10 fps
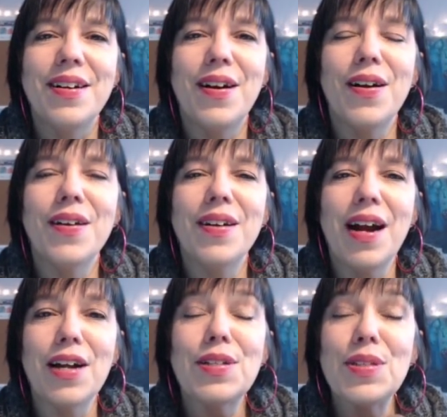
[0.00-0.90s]
are
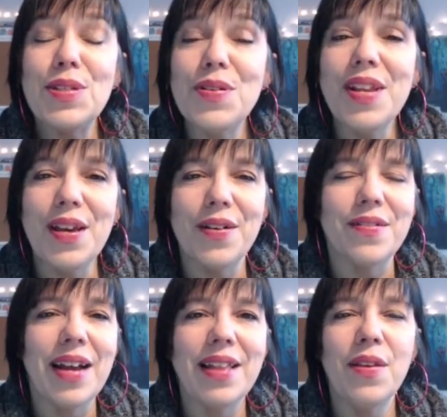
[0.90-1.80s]
our
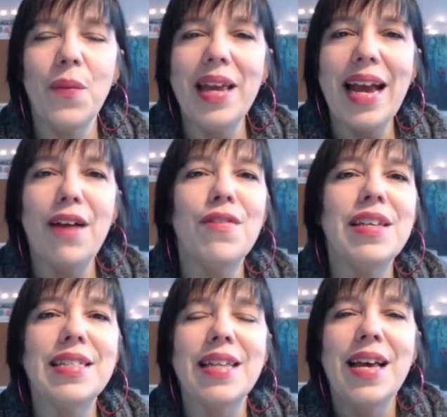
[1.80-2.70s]
studio and that we have
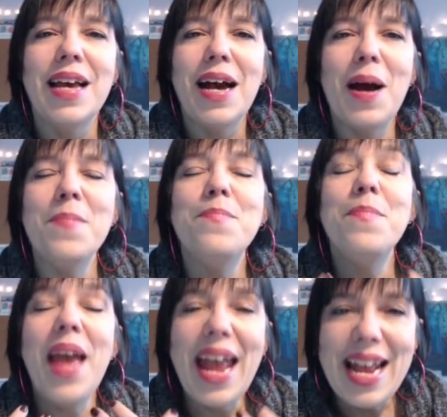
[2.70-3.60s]
this
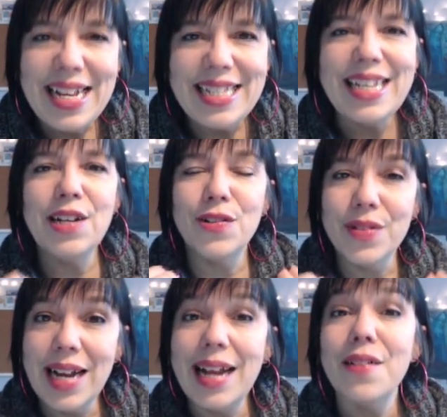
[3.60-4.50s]
amazing
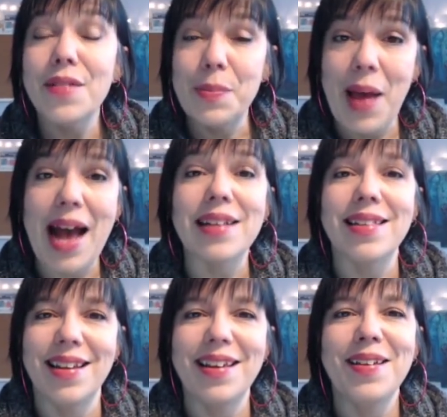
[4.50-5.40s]
creative
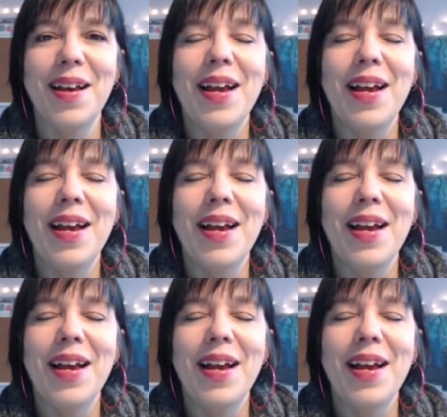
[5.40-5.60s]
capacity